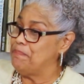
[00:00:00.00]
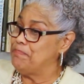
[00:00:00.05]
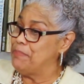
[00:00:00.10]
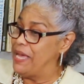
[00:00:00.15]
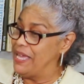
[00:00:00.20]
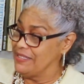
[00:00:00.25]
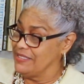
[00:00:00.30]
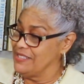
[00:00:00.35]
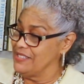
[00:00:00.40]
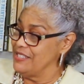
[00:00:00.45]

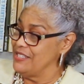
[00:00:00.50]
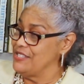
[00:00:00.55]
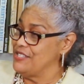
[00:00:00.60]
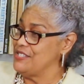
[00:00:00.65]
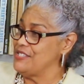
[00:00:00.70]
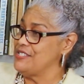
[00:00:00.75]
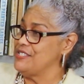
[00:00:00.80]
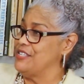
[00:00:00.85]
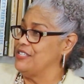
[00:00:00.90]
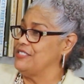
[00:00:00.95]

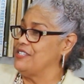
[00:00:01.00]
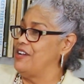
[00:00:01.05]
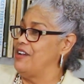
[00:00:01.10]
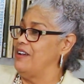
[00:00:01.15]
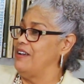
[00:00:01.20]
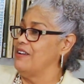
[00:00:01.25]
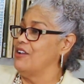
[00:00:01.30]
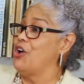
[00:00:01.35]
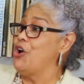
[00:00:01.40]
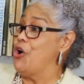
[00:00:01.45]
patterns that
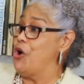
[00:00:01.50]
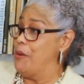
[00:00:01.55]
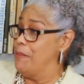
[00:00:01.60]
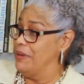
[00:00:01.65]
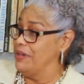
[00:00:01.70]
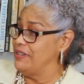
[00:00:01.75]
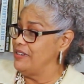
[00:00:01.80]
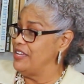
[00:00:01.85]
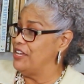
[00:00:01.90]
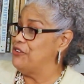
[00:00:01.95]
are
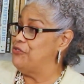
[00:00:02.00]
common